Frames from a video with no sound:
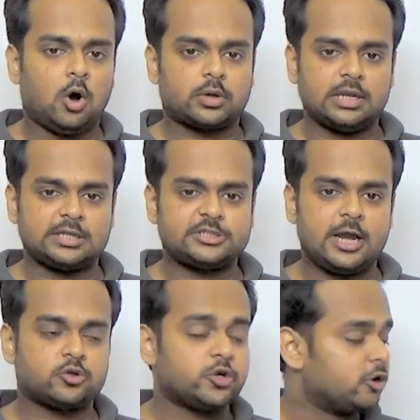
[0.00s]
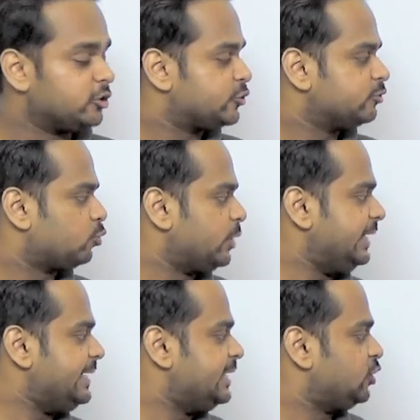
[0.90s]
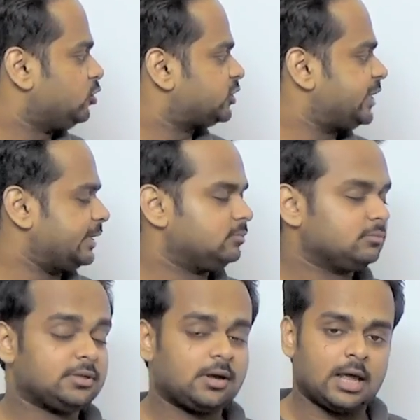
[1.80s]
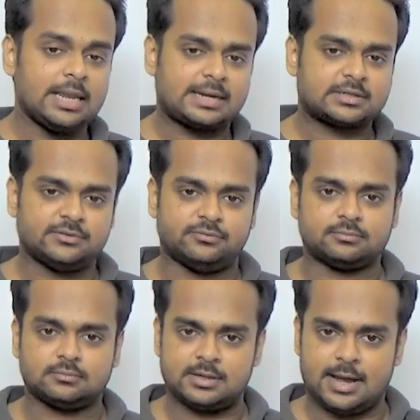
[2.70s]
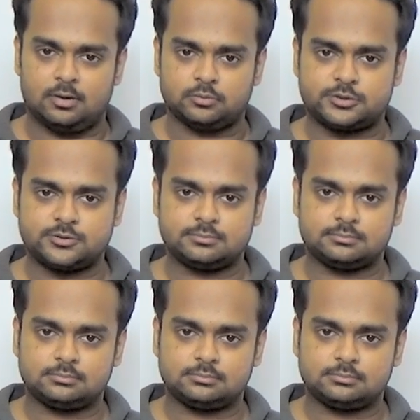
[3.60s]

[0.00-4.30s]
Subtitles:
Okay, let's now turn to the really interesting collective nouns.